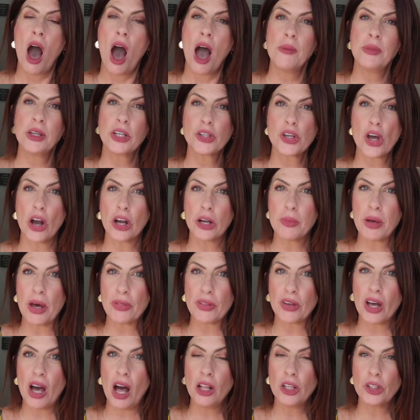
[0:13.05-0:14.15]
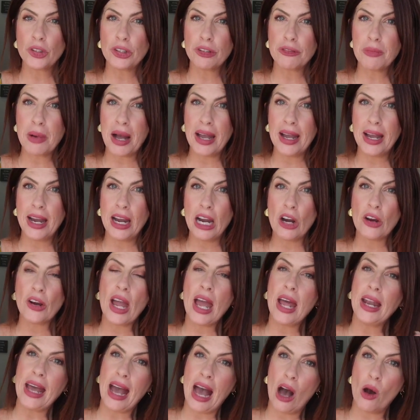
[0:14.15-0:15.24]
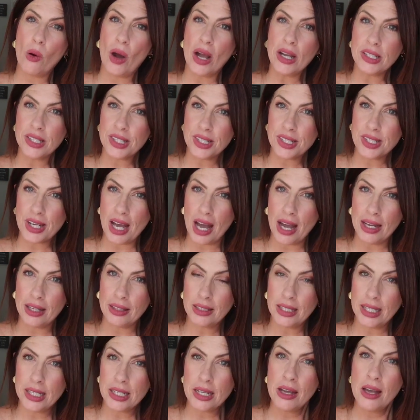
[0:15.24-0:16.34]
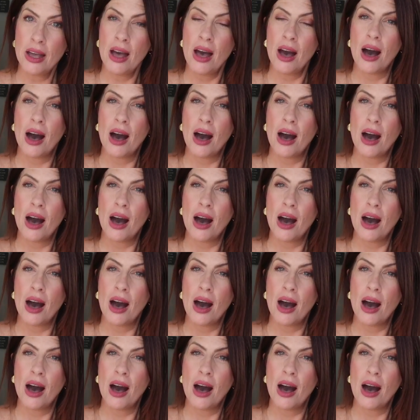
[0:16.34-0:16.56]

I'm going to talk about the color of my hair and how I style it.